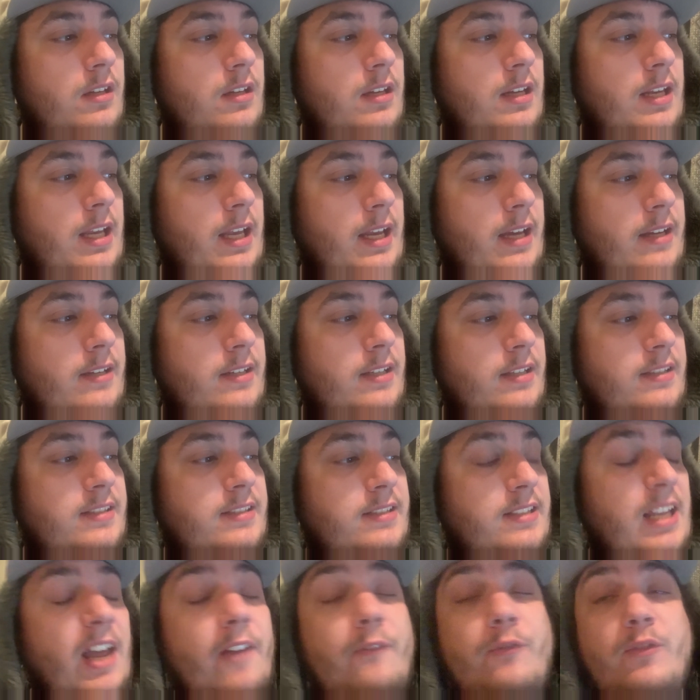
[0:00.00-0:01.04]
and
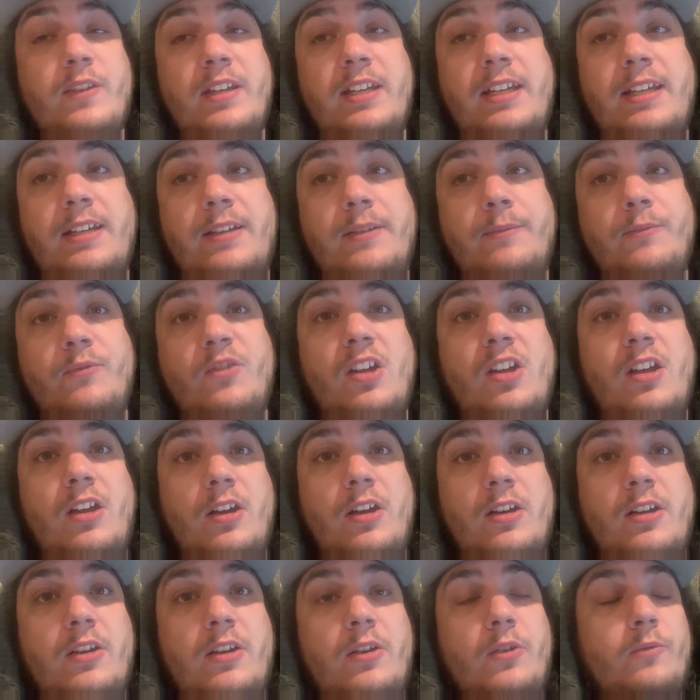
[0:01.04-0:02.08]
it's definitely
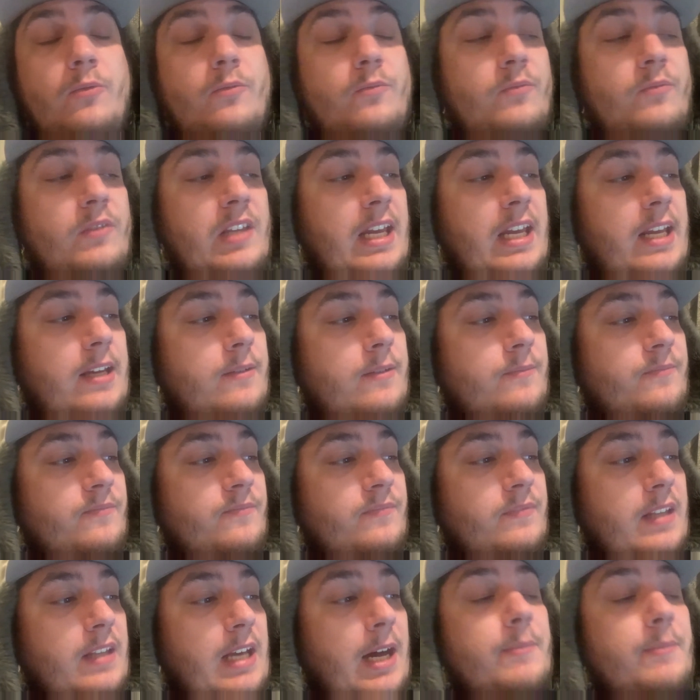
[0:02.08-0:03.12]
gonna like.
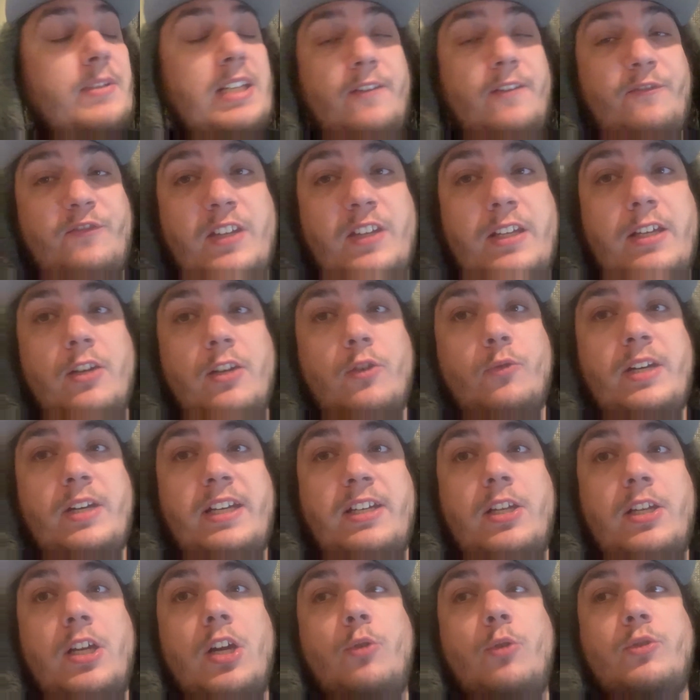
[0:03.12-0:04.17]
I'm definitely gonna
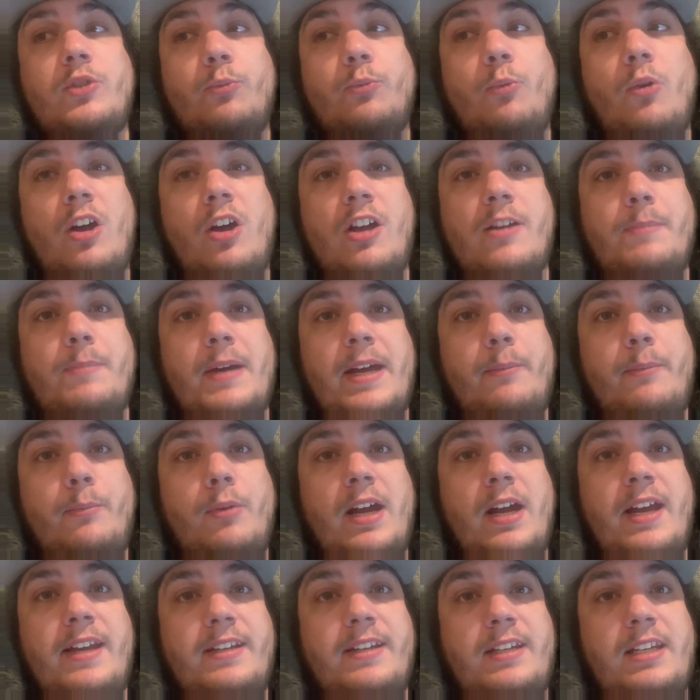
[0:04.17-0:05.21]
read Ghost Walk by
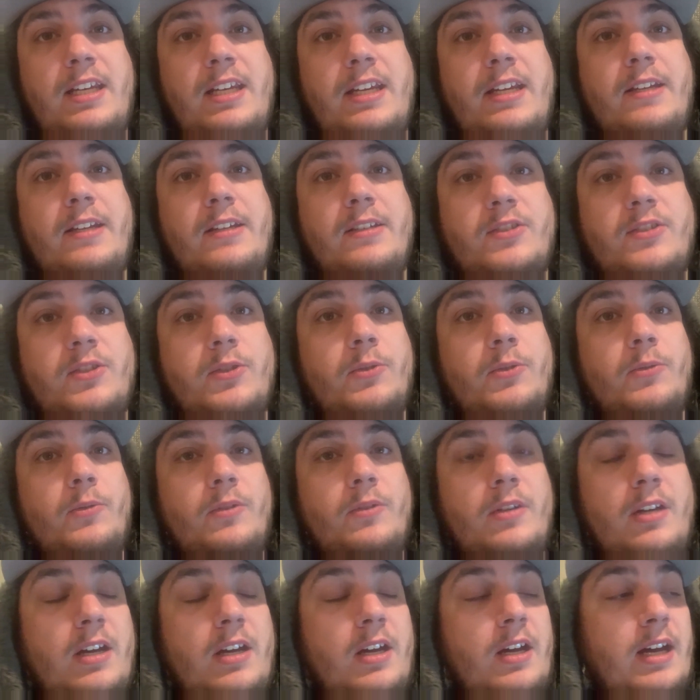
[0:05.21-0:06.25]
Brian Keene
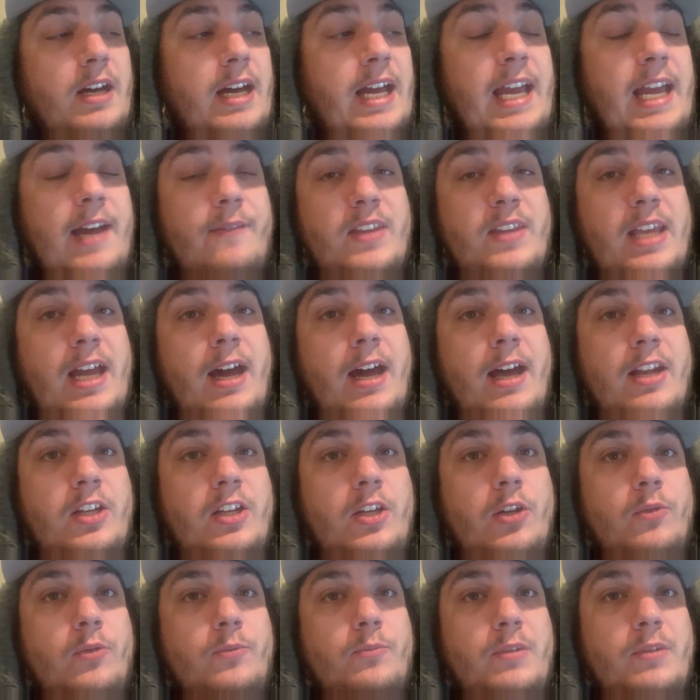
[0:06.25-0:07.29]
soon. Uh, I have the
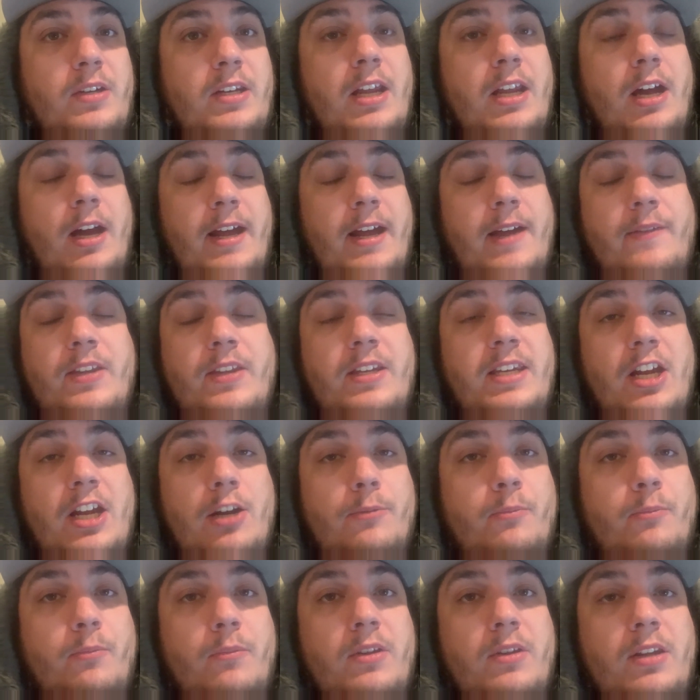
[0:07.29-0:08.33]
audio. I have the
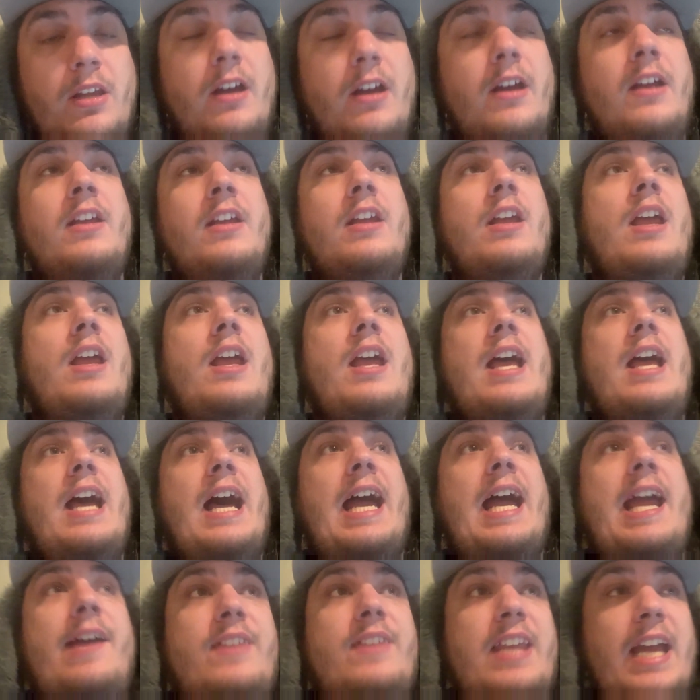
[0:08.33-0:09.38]
narr. Uh,
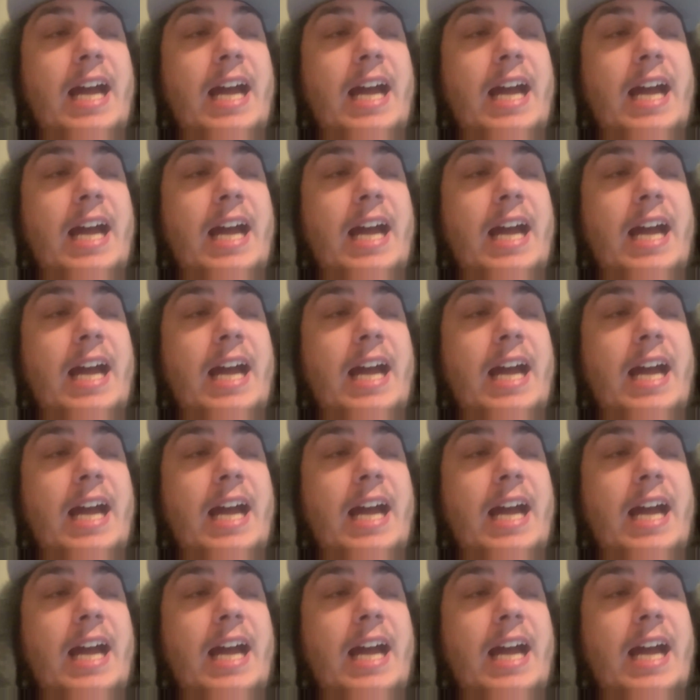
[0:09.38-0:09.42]
I have the